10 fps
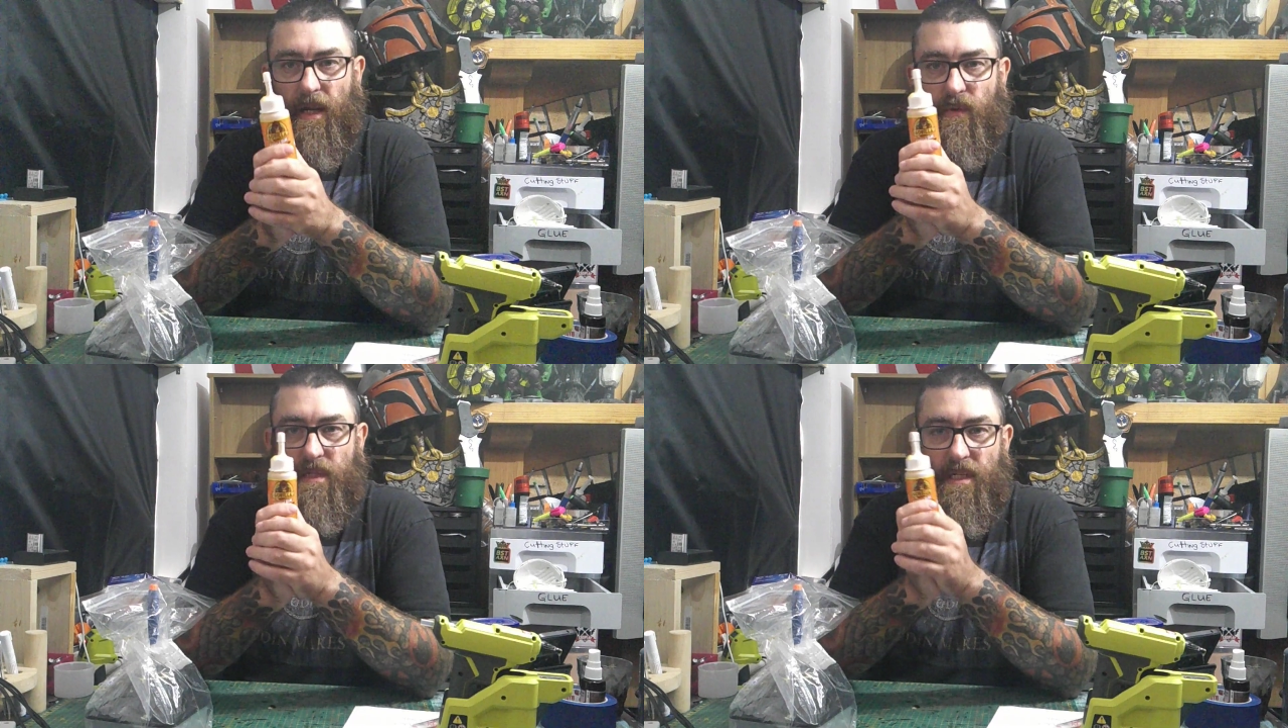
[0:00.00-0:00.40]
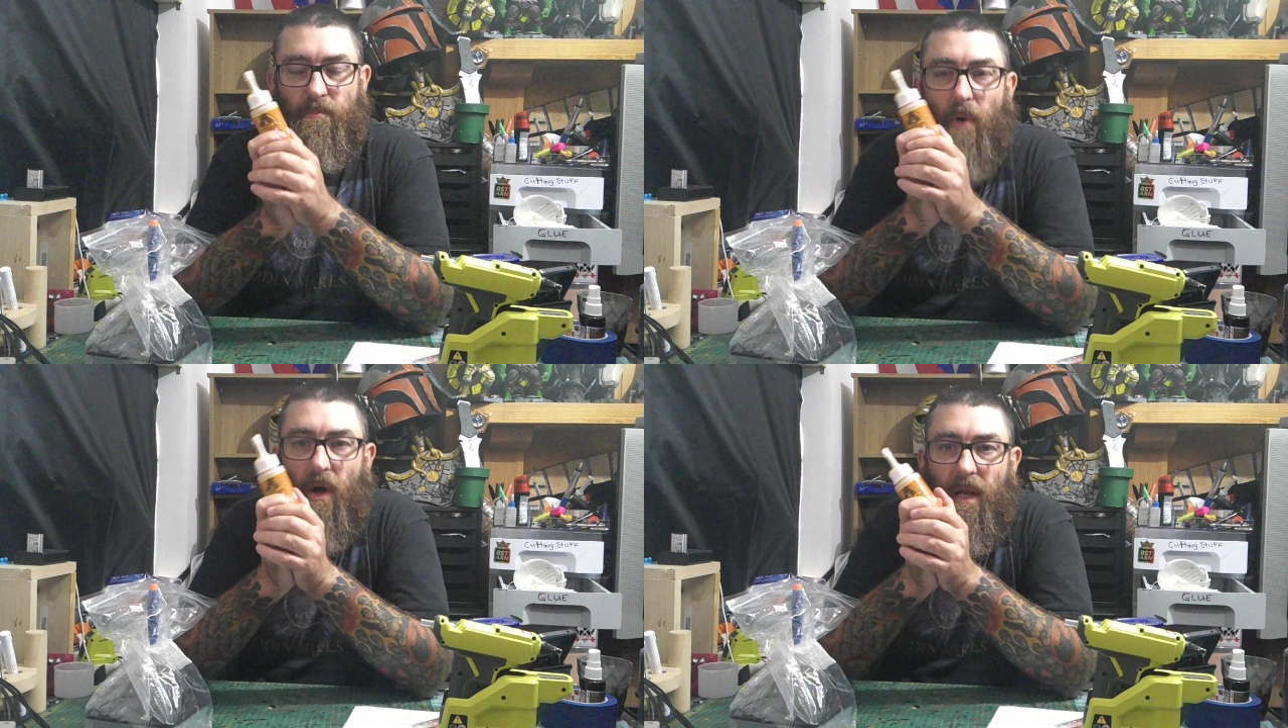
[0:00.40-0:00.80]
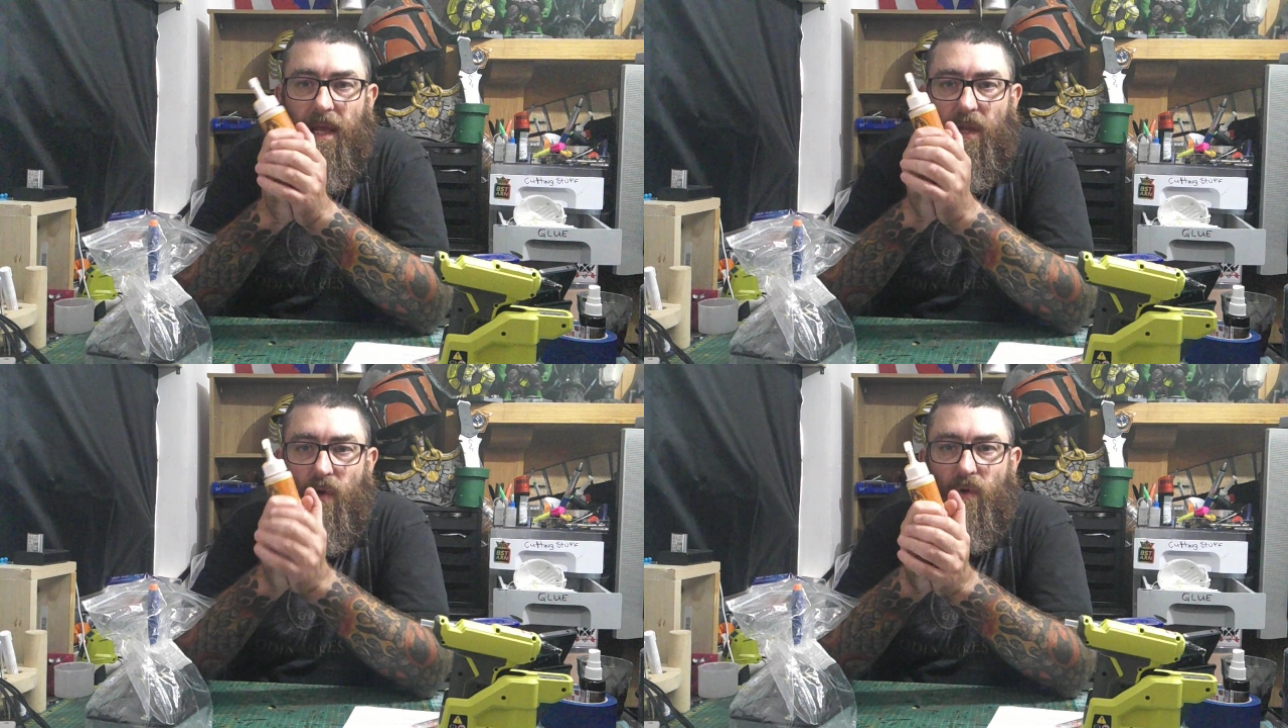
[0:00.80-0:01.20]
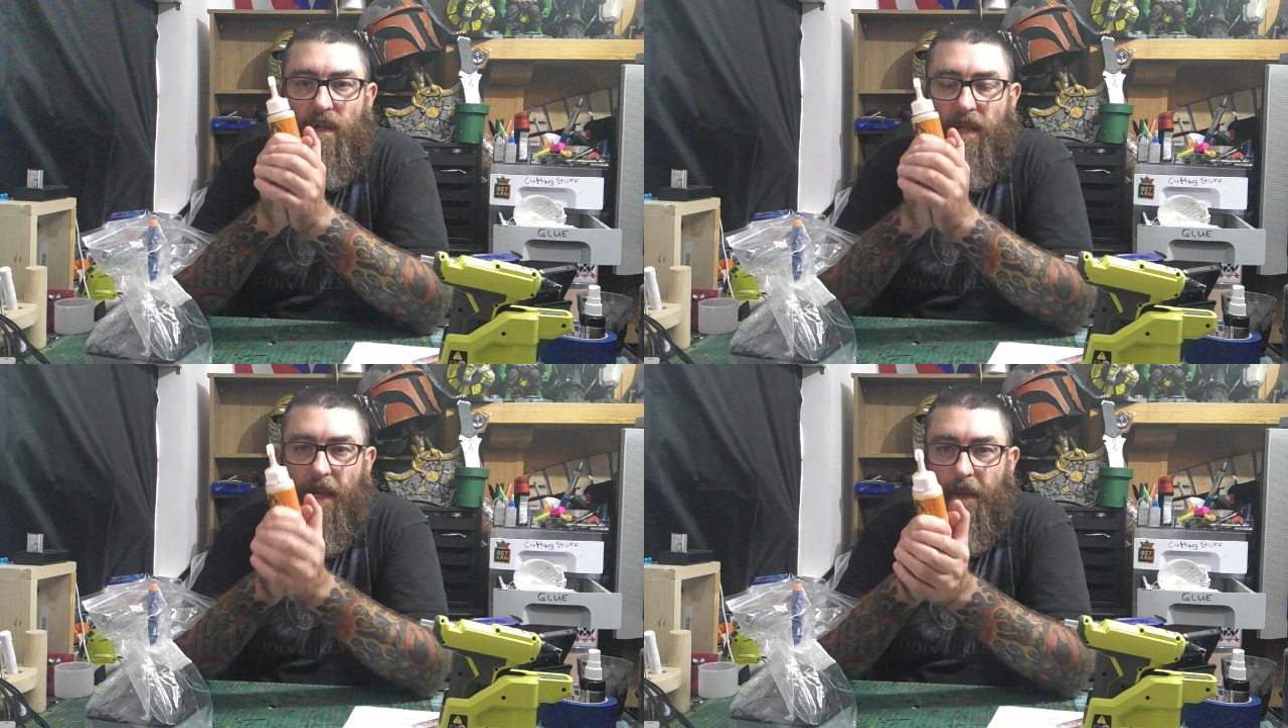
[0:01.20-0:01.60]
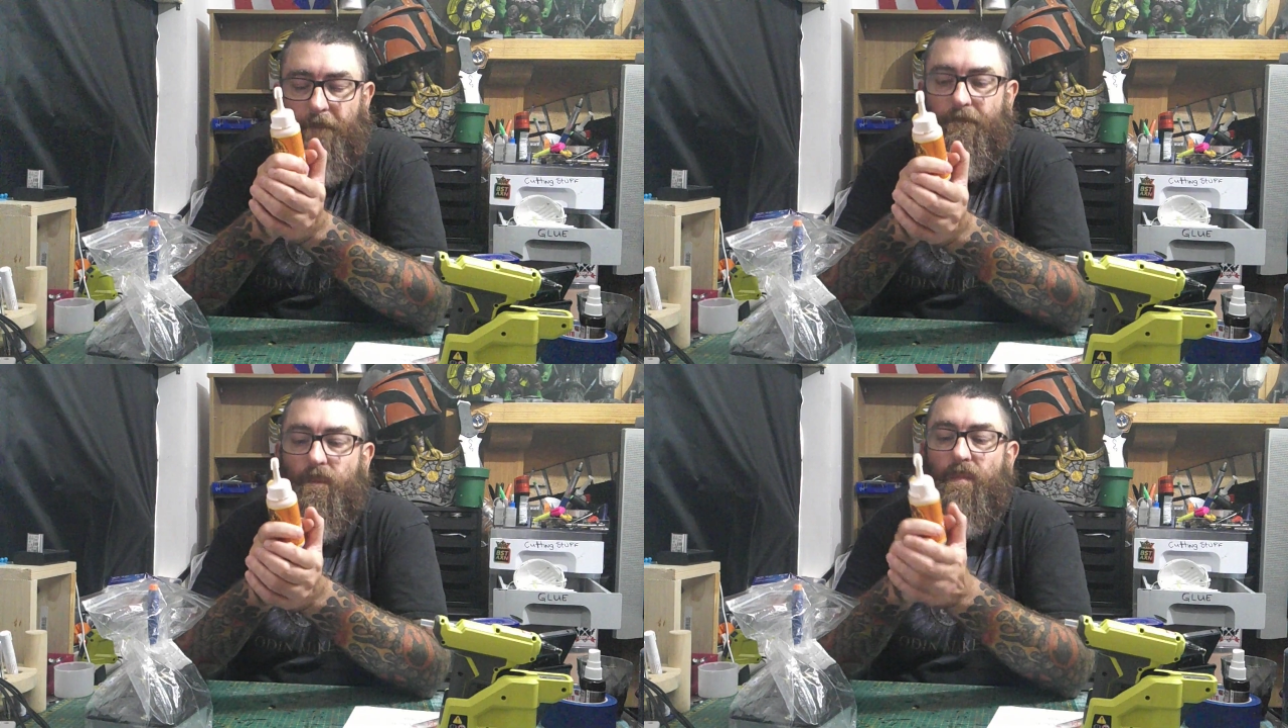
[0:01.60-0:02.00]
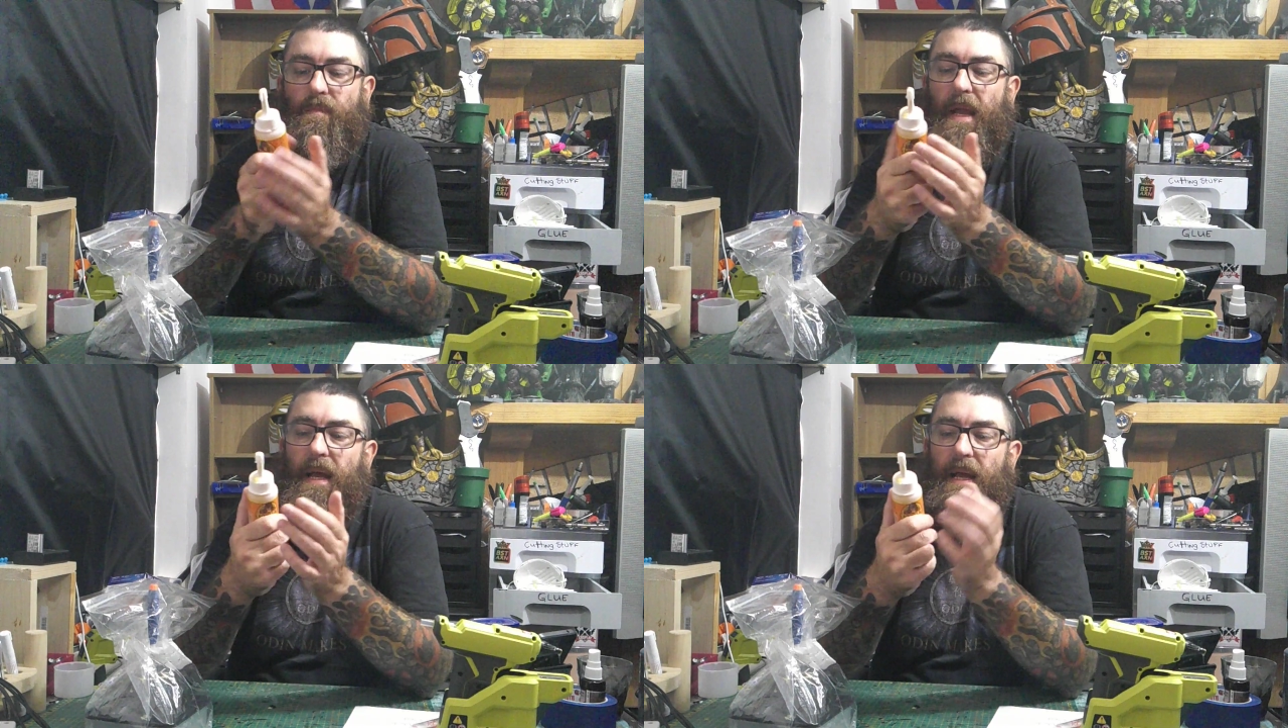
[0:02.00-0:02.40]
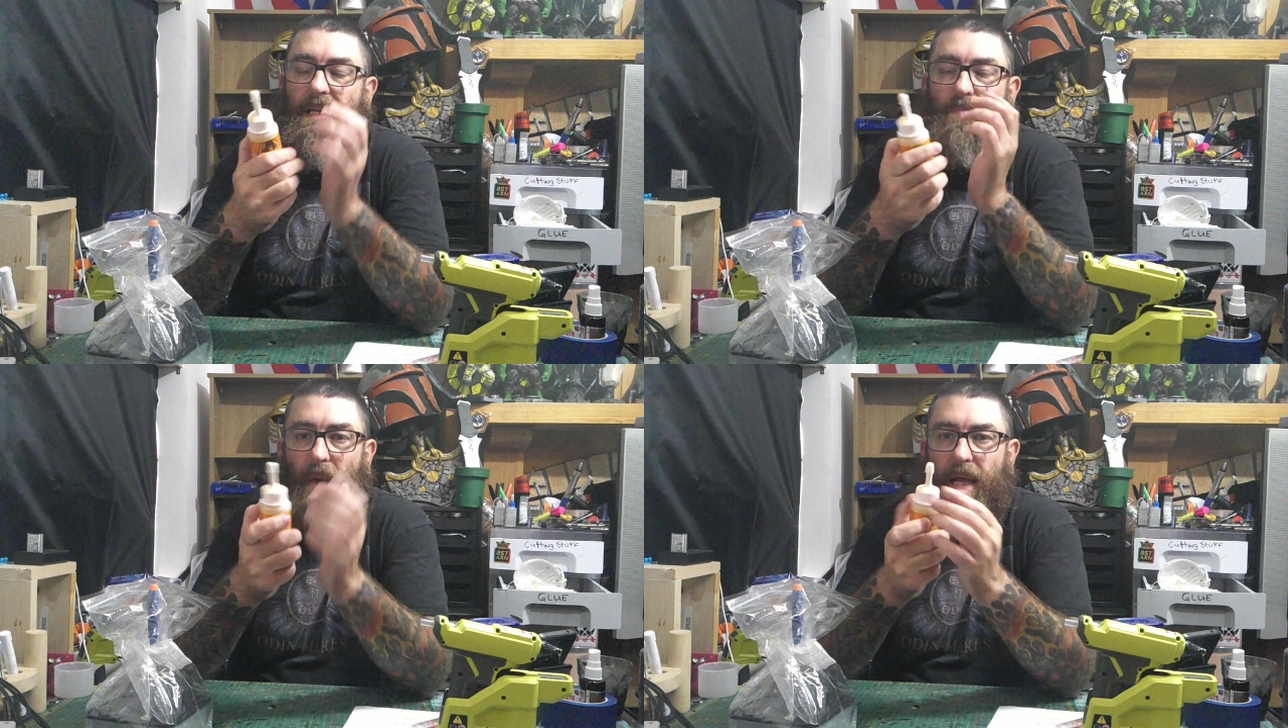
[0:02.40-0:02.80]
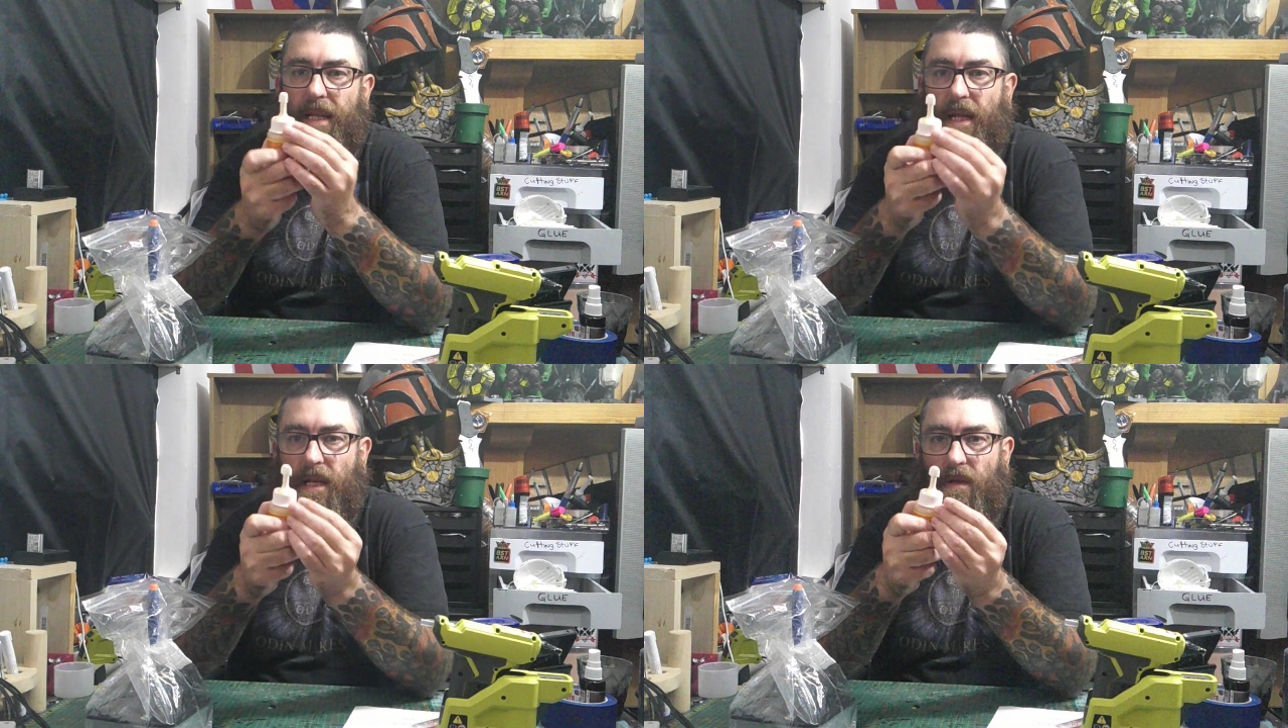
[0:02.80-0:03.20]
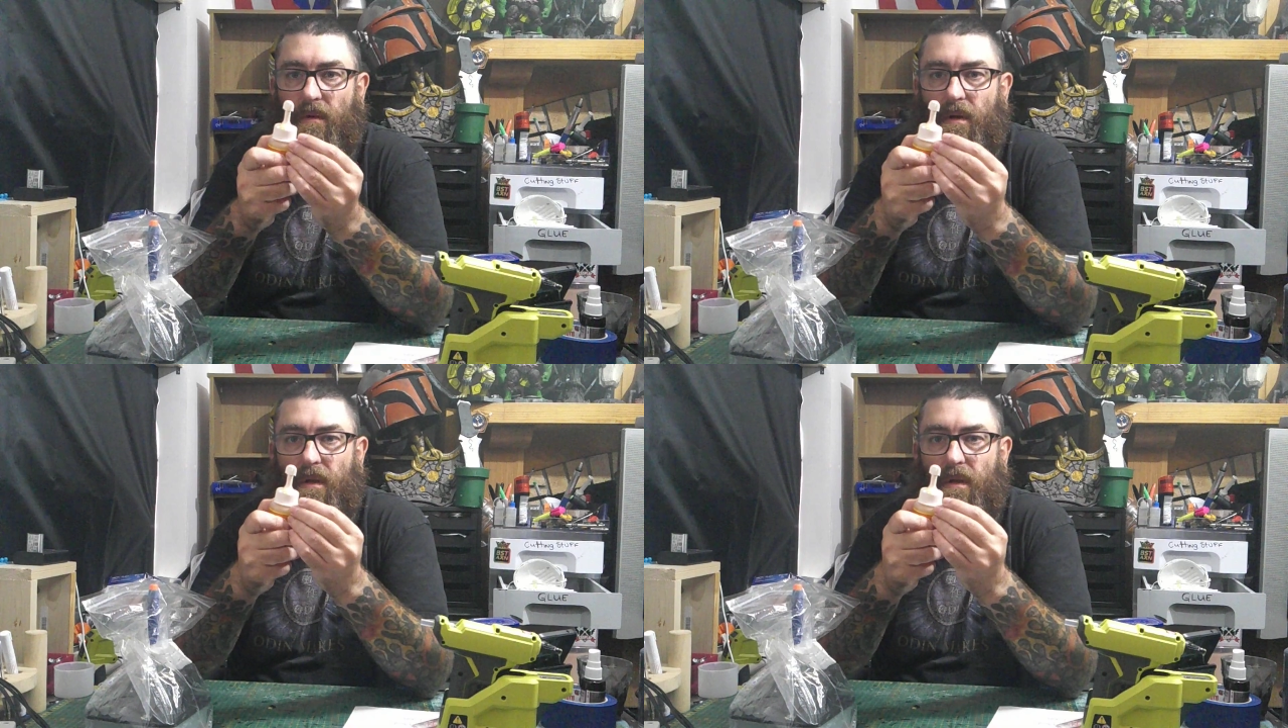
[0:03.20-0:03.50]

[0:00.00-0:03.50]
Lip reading: is this polyurethane expanding glue.